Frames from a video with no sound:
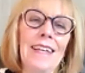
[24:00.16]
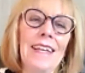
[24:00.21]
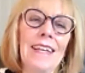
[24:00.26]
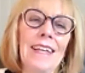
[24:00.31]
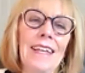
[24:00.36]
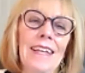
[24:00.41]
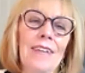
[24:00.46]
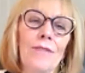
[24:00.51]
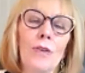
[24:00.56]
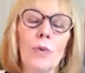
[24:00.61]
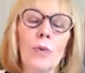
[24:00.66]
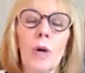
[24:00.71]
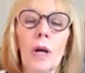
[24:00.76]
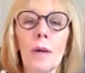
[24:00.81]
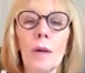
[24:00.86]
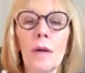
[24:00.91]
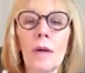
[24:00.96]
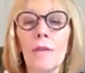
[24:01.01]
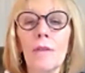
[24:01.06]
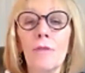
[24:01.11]
If
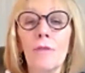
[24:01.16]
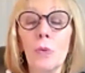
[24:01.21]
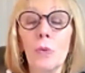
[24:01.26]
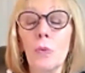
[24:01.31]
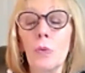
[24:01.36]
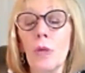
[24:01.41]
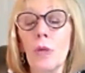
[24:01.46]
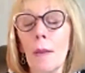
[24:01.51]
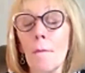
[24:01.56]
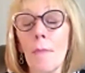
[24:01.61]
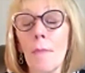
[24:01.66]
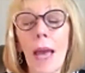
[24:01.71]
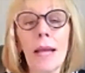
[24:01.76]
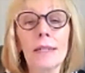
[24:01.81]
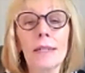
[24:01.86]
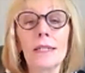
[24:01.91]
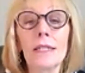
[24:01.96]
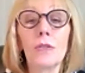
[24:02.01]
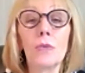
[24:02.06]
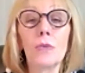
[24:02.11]
you get
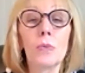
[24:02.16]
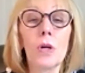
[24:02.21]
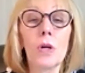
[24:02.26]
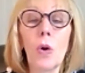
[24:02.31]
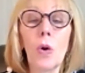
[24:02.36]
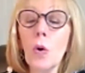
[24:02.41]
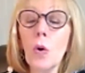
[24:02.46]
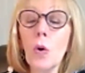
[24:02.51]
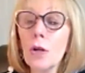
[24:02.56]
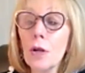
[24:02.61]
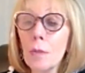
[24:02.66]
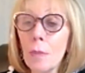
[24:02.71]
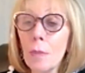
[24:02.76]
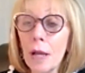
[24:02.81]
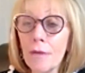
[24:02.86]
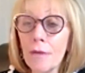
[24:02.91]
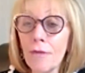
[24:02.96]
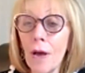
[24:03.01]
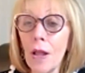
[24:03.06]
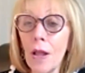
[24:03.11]
backed into a corner
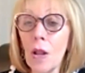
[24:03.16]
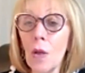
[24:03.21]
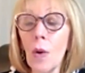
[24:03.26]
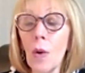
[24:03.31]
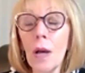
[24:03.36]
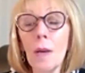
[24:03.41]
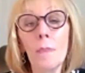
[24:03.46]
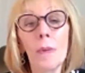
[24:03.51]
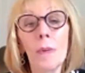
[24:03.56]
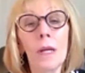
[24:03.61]
by follow-up,